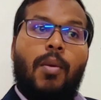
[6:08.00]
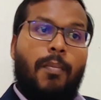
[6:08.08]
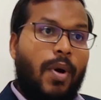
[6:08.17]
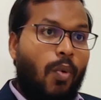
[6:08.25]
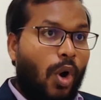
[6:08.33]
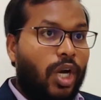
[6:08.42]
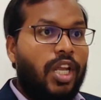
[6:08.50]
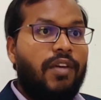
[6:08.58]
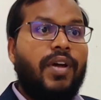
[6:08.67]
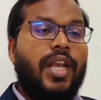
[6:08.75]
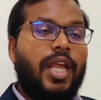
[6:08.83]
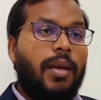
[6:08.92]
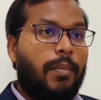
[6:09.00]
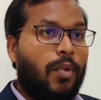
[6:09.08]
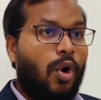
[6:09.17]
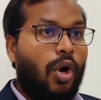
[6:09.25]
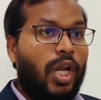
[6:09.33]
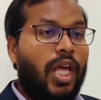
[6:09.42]
by whatever name
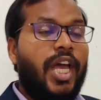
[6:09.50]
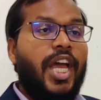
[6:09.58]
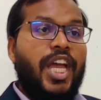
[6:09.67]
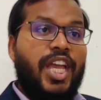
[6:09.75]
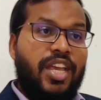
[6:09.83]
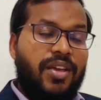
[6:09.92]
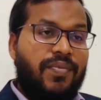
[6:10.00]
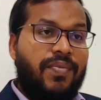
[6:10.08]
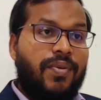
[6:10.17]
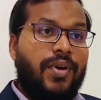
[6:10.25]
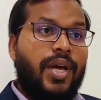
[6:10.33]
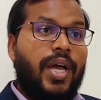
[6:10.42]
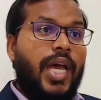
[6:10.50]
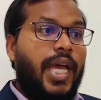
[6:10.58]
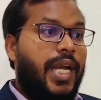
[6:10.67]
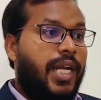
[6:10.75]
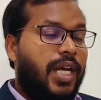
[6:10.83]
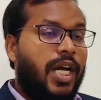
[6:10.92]
called, if
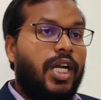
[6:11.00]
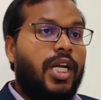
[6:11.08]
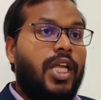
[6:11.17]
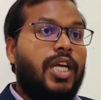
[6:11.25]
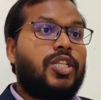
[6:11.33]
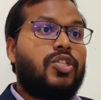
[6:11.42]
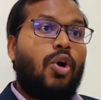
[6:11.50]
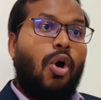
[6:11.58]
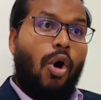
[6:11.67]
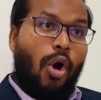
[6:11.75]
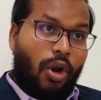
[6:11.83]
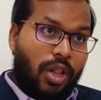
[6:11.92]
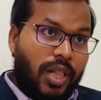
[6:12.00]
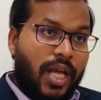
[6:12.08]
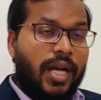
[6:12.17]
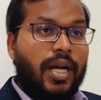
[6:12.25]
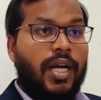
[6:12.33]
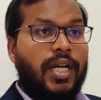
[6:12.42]
it contains all the
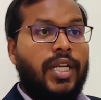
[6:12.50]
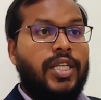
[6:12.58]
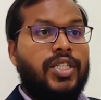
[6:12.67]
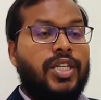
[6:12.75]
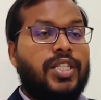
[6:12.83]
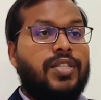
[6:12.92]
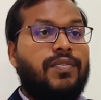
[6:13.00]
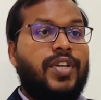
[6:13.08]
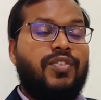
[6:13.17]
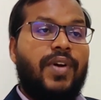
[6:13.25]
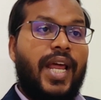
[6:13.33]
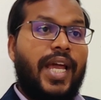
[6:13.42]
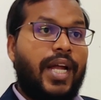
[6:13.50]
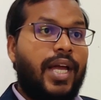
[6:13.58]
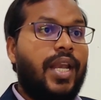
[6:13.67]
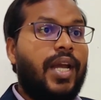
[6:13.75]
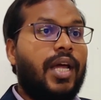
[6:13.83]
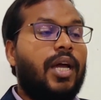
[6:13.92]
conditions which were
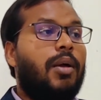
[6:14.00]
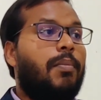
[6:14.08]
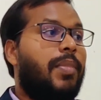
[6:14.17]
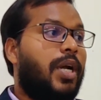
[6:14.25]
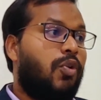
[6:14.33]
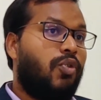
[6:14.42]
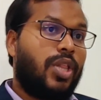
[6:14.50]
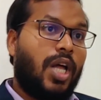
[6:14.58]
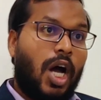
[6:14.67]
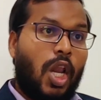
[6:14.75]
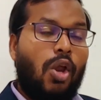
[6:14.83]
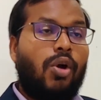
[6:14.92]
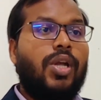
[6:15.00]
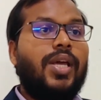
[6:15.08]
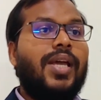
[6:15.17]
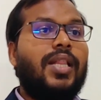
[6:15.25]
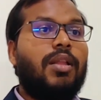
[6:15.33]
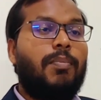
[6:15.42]
agreed between the
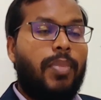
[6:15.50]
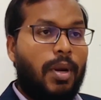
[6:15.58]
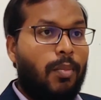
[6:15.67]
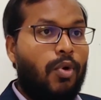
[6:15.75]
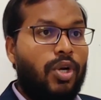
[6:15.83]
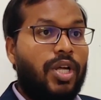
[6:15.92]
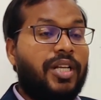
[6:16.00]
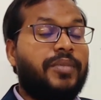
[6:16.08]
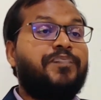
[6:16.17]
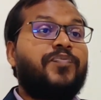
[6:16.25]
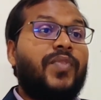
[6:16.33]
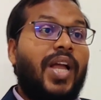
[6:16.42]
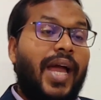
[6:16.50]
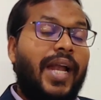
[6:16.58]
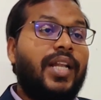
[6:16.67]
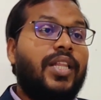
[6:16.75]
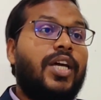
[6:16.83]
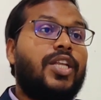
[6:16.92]
allottee and the promoter
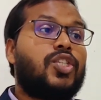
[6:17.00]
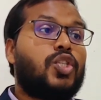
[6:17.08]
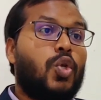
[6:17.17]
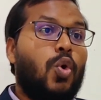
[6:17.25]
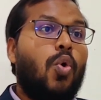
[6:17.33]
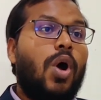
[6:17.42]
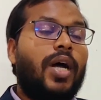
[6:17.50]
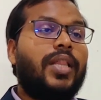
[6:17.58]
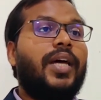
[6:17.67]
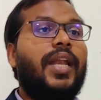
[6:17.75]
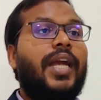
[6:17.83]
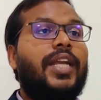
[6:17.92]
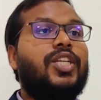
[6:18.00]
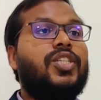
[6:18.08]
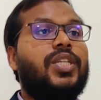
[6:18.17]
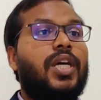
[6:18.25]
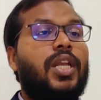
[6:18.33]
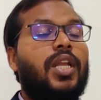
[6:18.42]
and there is no other
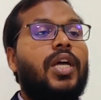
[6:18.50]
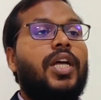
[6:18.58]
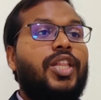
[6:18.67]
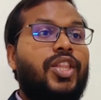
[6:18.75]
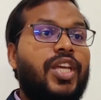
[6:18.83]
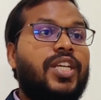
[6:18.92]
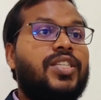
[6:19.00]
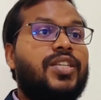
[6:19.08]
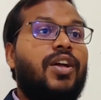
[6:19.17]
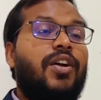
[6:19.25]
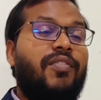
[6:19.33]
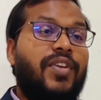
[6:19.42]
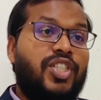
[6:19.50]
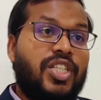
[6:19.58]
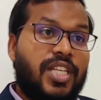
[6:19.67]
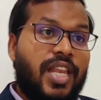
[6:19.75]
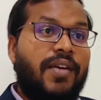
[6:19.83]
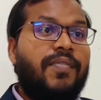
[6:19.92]
additional things which is
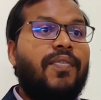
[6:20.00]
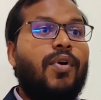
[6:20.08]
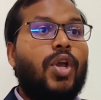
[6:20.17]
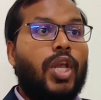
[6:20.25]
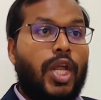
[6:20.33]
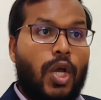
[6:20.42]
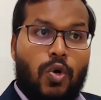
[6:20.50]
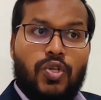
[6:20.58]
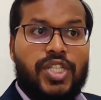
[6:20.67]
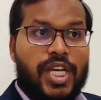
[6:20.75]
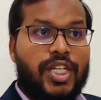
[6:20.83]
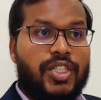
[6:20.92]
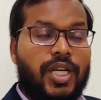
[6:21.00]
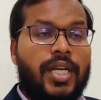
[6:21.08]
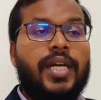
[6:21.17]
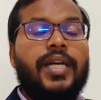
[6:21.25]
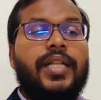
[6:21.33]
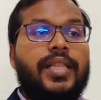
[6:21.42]
left for negotiation,
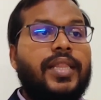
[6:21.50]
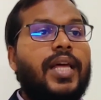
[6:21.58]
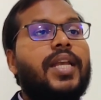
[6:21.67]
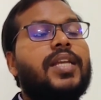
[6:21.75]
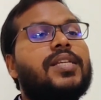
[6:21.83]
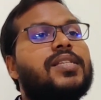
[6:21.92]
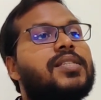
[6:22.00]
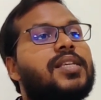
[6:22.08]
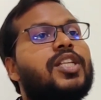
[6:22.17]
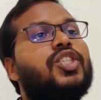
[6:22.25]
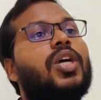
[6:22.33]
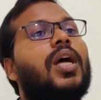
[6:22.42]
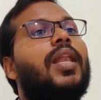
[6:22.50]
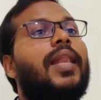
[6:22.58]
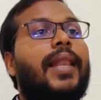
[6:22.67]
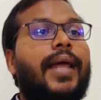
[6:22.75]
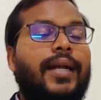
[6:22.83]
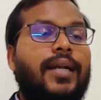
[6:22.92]
then such
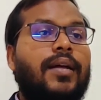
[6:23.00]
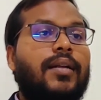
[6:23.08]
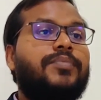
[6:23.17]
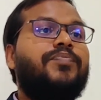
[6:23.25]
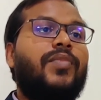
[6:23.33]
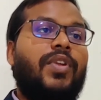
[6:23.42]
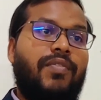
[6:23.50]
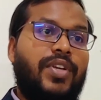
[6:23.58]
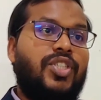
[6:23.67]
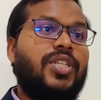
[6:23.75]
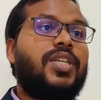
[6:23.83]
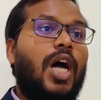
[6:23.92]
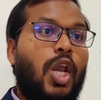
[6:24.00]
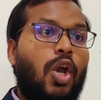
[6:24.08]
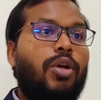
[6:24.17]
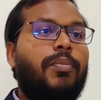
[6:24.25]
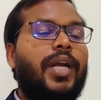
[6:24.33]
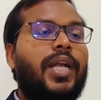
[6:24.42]
letter, which is
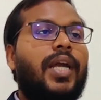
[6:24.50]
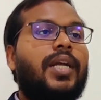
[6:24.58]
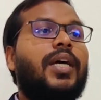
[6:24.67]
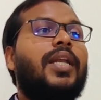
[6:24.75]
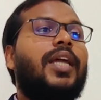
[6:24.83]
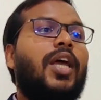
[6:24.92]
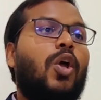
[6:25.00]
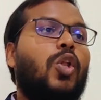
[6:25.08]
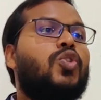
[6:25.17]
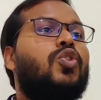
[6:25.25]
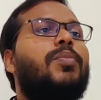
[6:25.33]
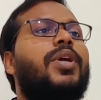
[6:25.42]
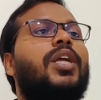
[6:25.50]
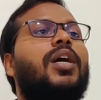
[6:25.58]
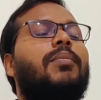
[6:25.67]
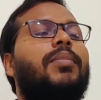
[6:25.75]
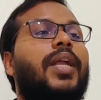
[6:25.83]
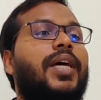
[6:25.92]
allotment letter, can also be
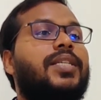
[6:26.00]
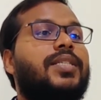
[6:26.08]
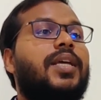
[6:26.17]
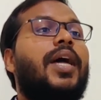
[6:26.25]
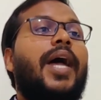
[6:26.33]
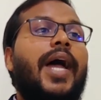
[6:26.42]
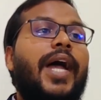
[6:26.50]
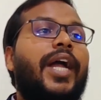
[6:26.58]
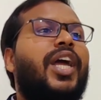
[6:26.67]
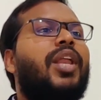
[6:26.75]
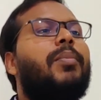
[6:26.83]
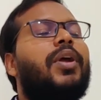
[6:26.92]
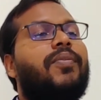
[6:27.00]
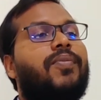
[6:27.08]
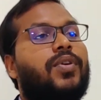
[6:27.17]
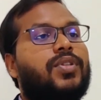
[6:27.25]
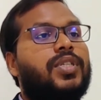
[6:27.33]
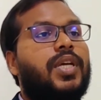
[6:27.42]
termed as agreement
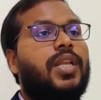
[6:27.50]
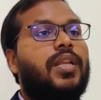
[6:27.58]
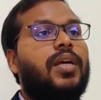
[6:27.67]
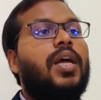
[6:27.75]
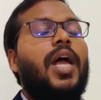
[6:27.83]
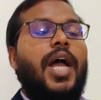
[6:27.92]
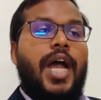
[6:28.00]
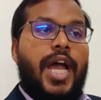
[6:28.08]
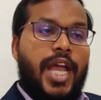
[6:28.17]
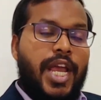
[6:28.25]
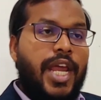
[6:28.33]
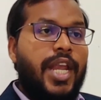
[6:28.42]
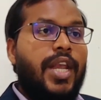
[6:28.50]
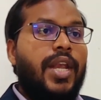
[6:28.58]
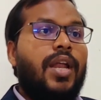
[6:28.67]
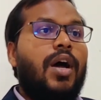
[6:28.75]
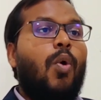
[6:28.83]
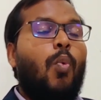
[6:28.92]
for sale. In
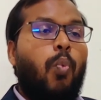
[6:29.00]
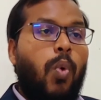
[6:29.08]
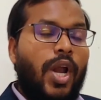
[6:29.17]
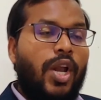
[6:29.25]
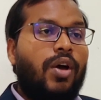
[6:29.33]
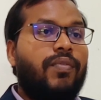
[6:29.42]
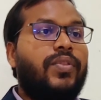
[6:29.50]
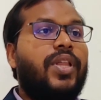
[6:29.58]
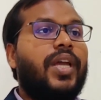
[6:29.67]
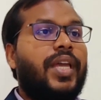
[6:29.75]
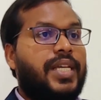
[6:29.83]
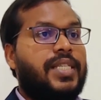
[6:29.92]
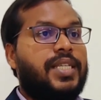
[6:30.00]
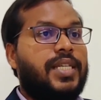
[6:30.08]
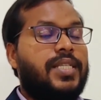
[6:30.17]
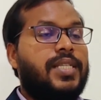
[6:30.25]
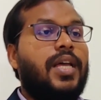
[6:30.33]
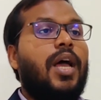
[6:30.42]
one of the cases,